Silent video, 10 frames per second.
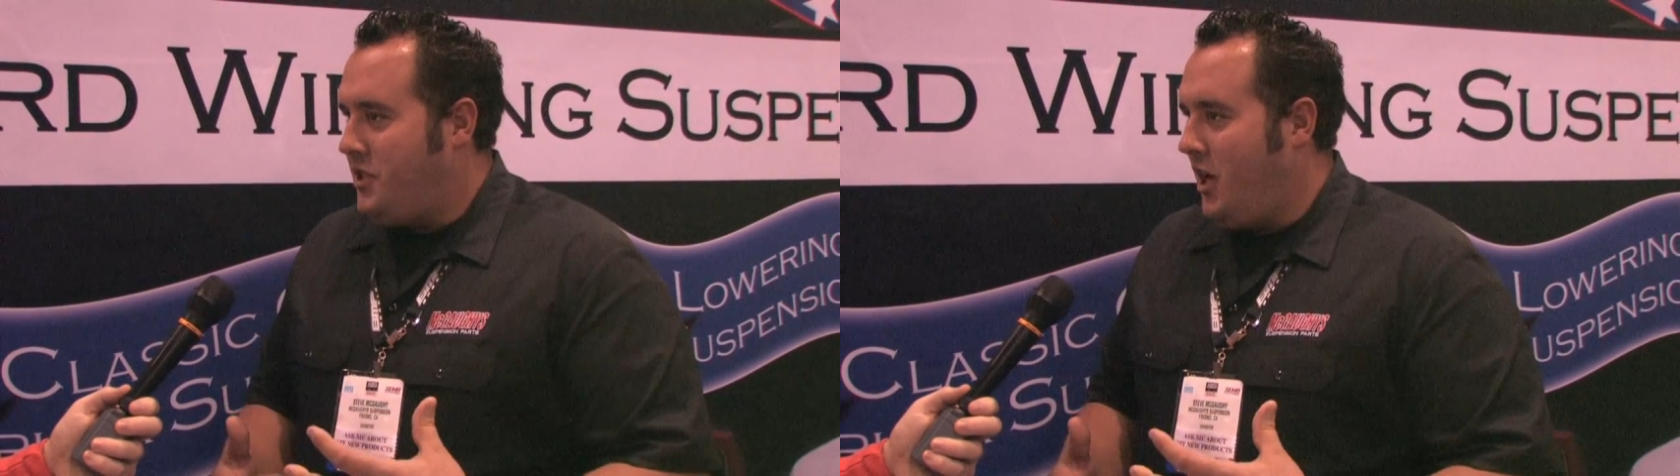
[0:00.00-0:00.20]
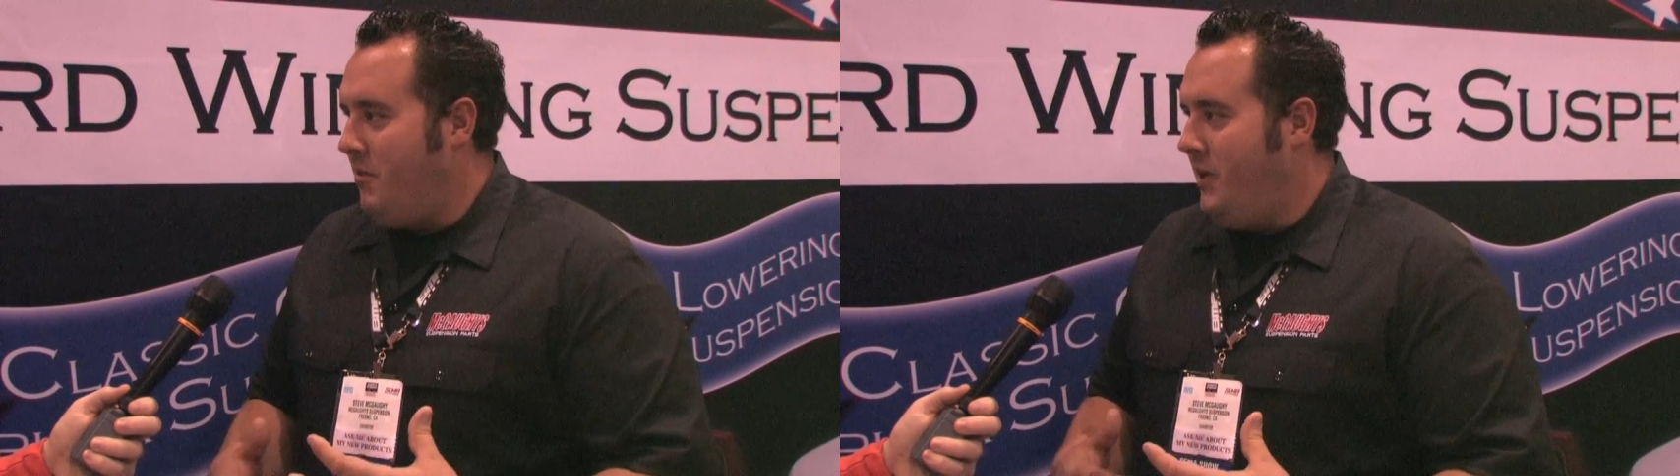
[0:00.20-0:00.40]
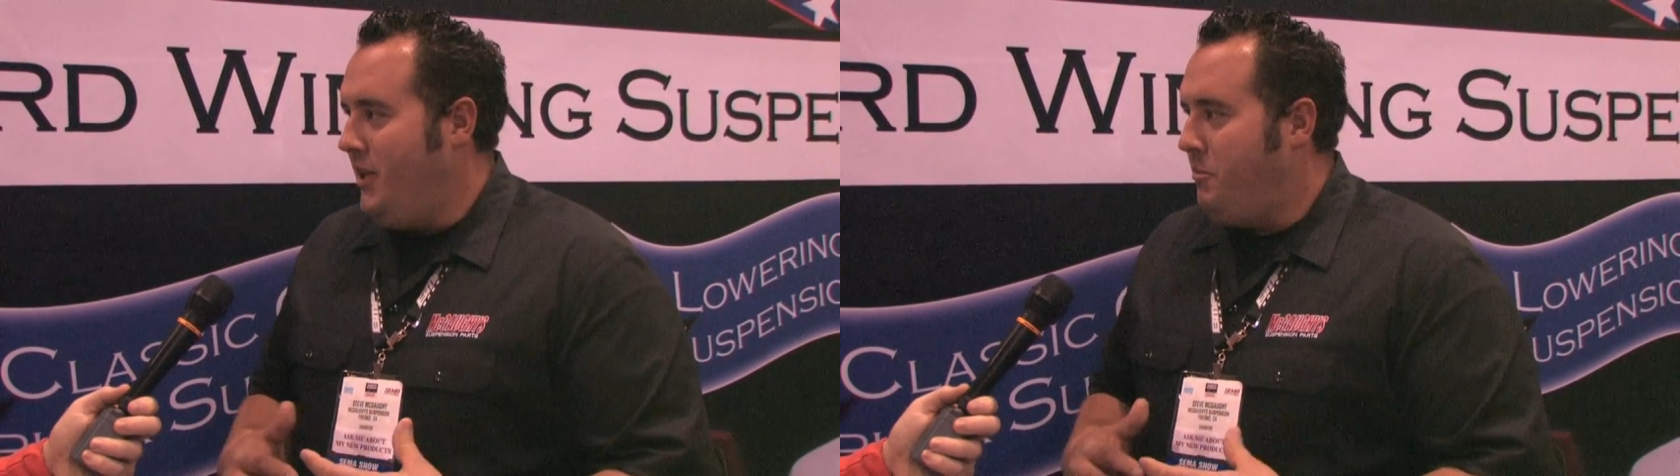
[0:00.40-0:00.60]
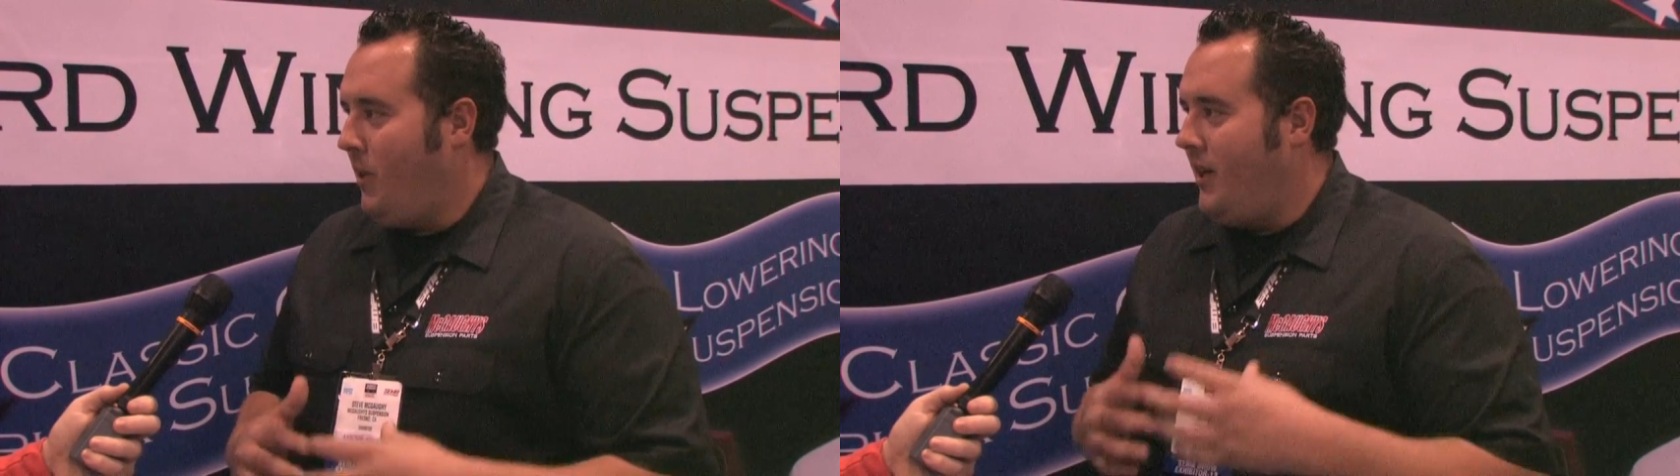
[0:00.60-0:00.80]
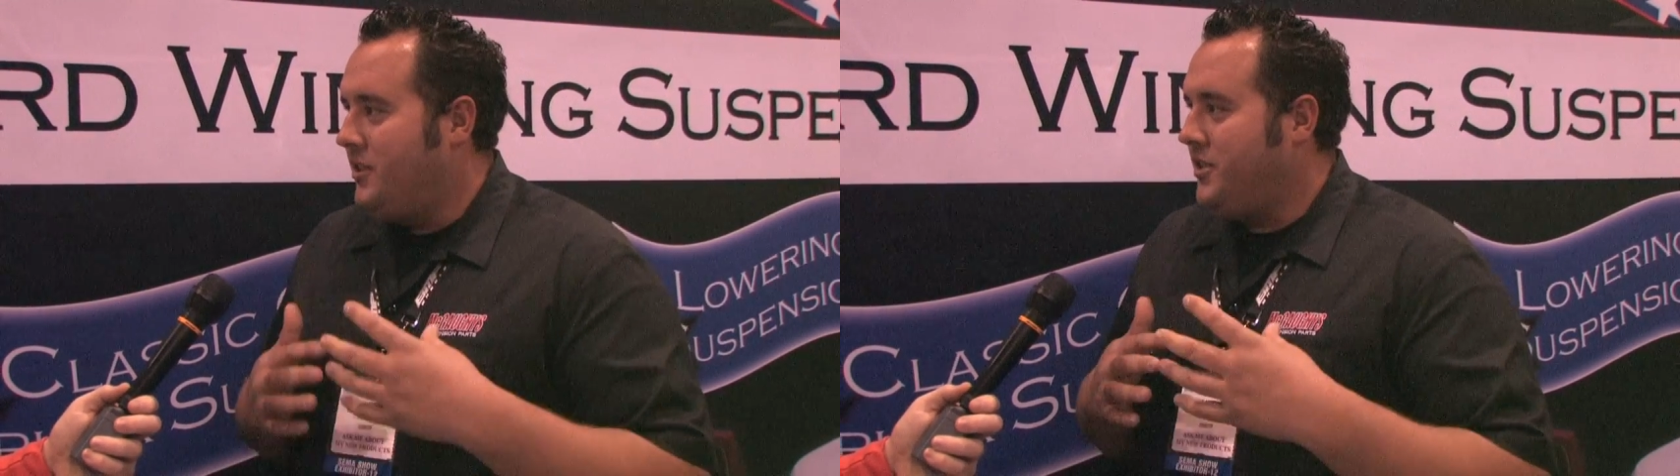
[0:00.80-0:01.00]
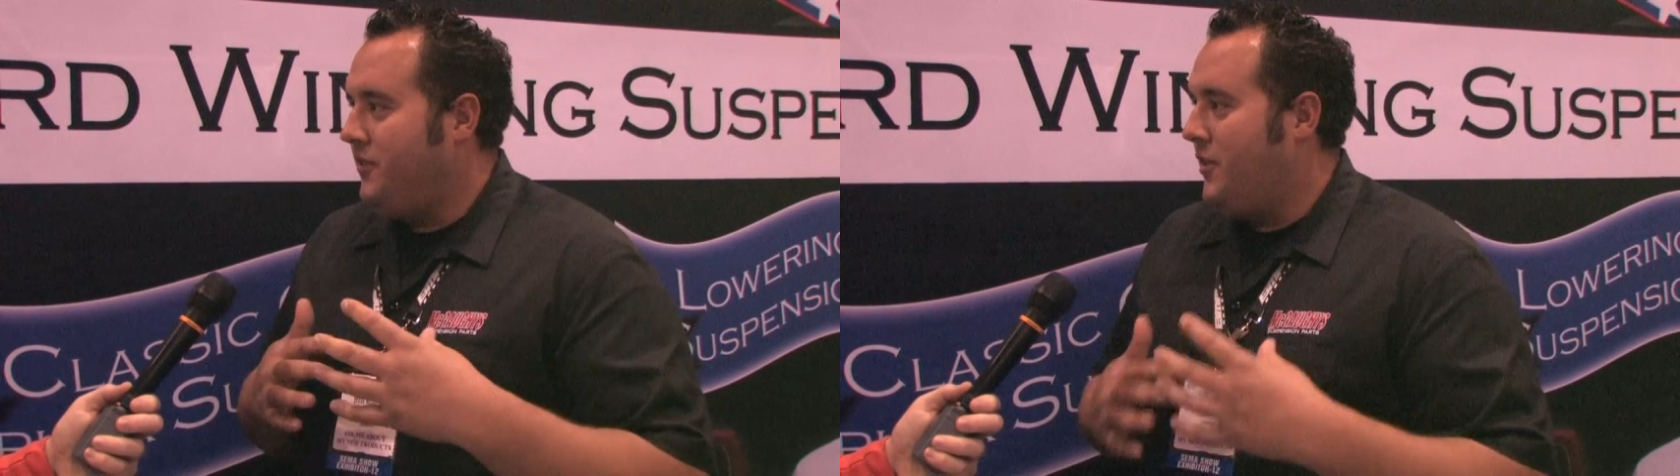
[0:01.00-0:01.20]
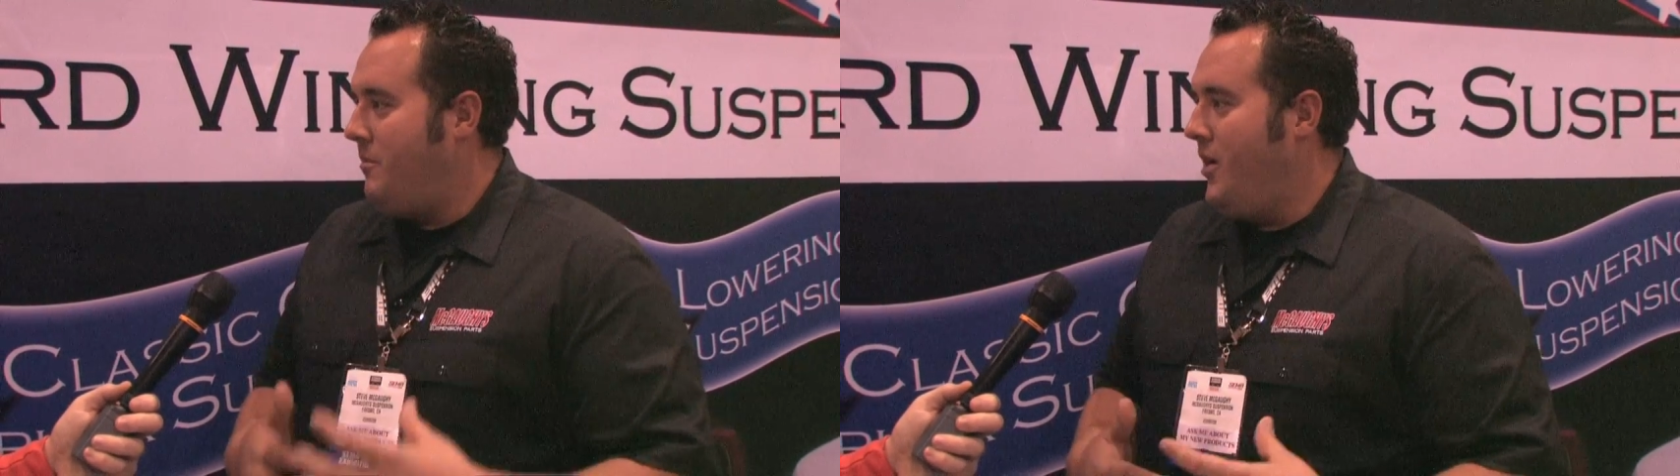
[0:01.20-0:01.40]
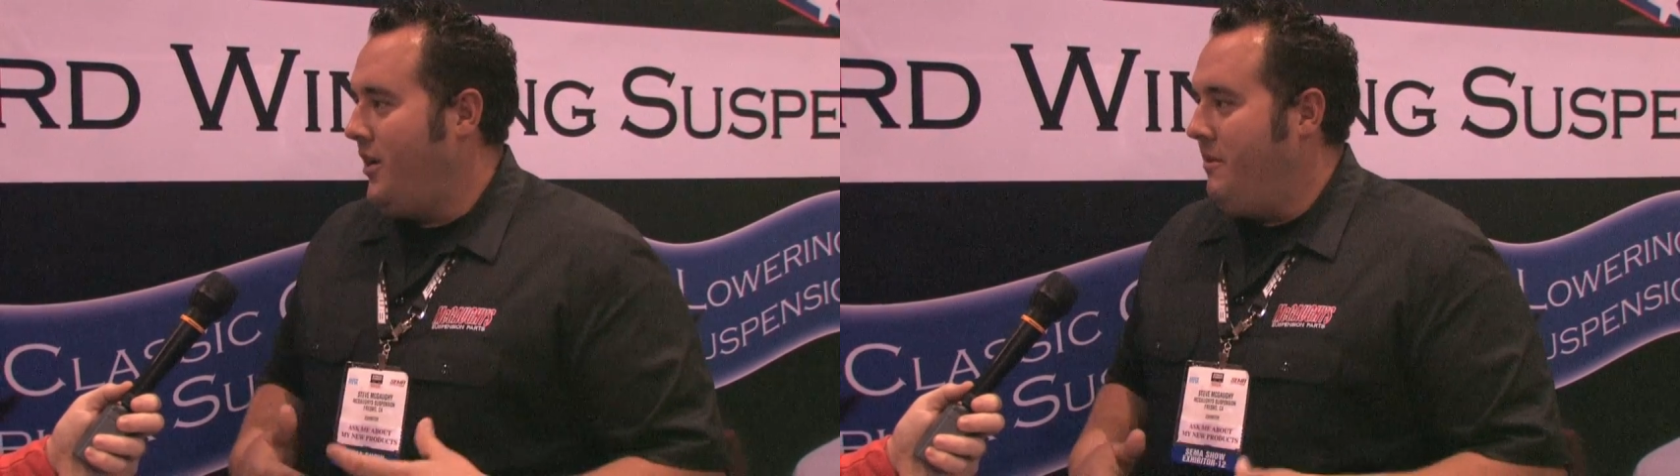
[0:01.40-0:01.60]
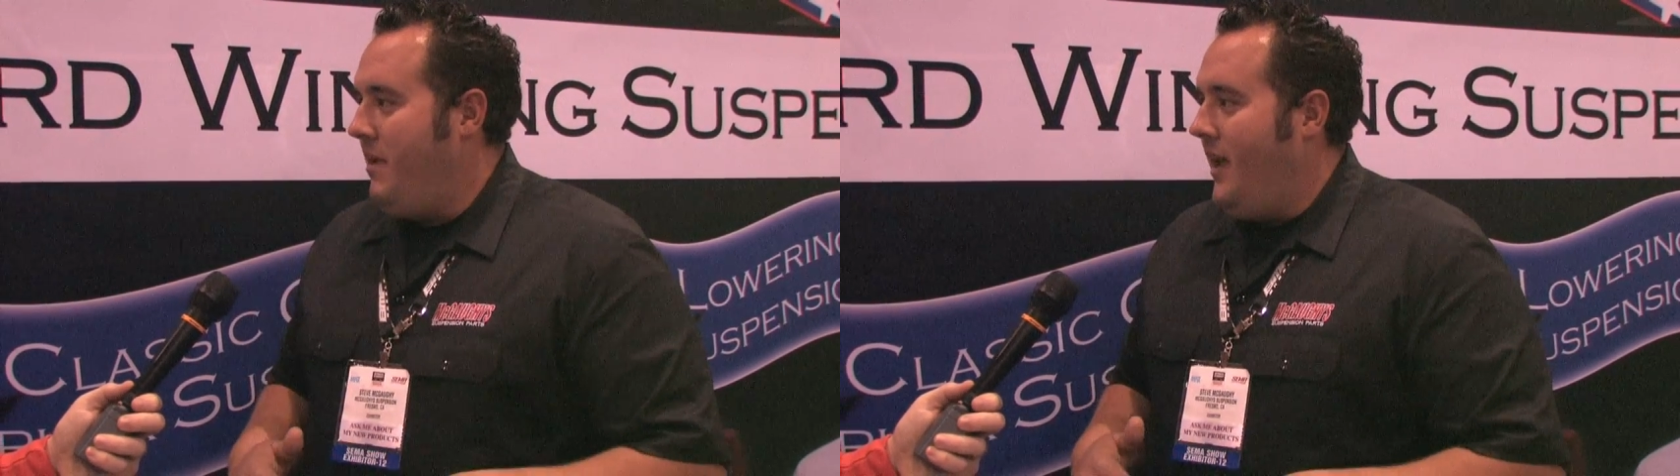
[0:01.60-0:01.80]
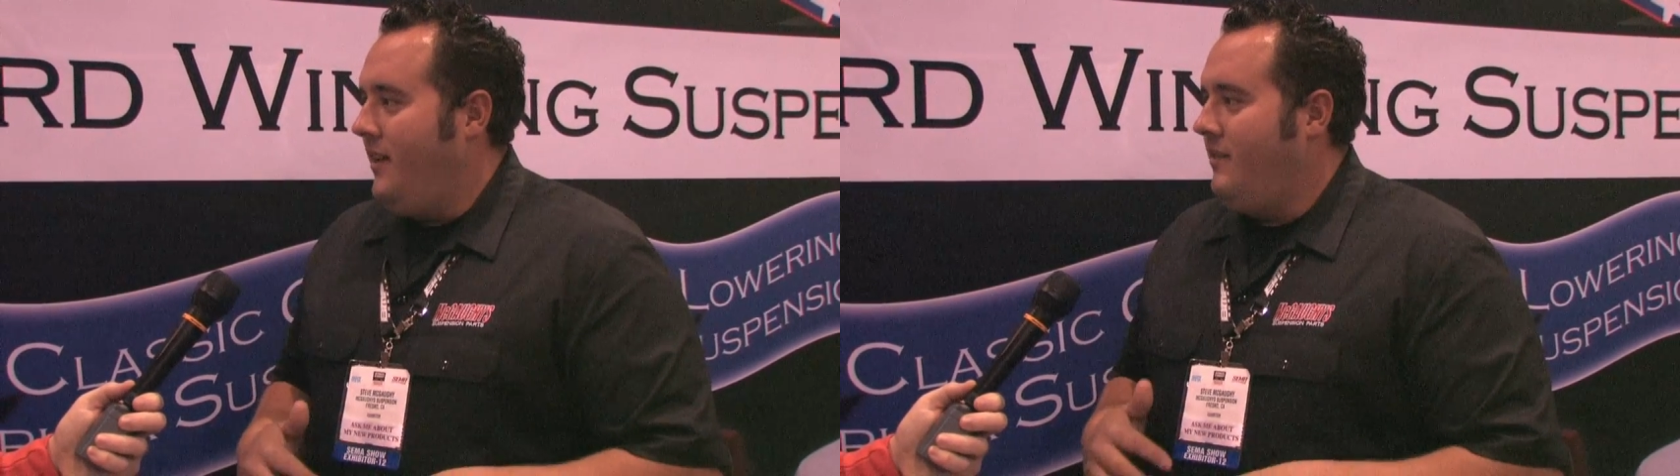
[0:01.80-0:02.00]
taught me you pride yourself on American
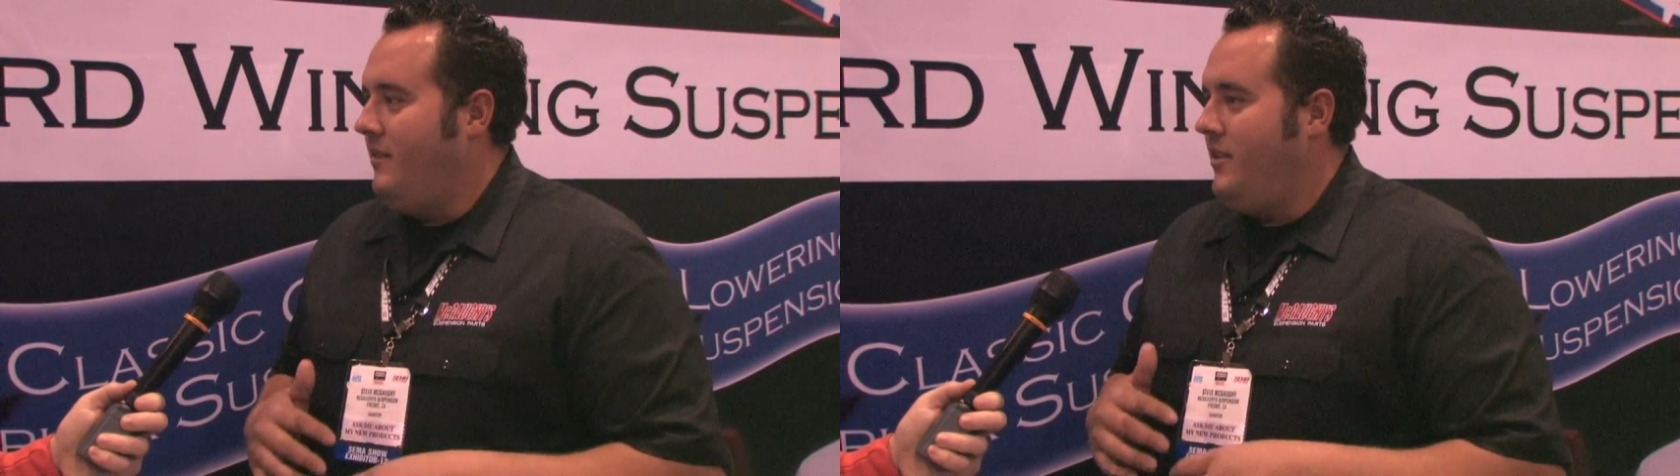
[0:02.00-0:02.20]
made.